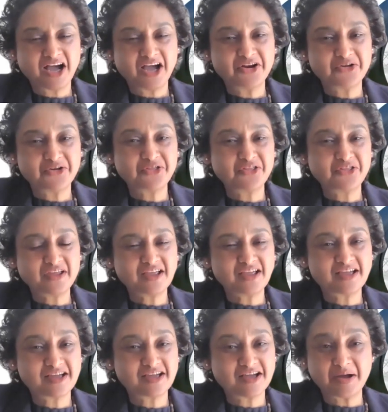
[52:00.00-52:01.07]
I don't
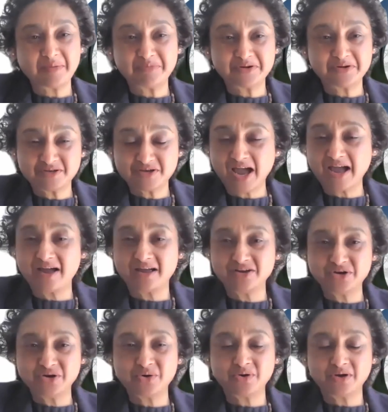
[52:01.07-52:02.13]
think, but
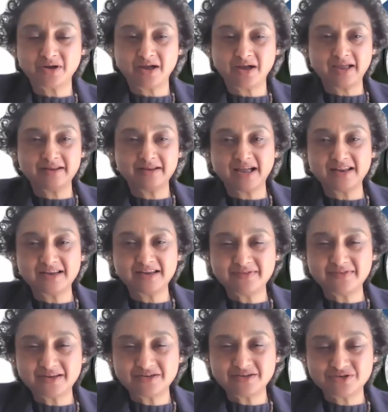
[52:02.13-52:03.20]
you know, I leave that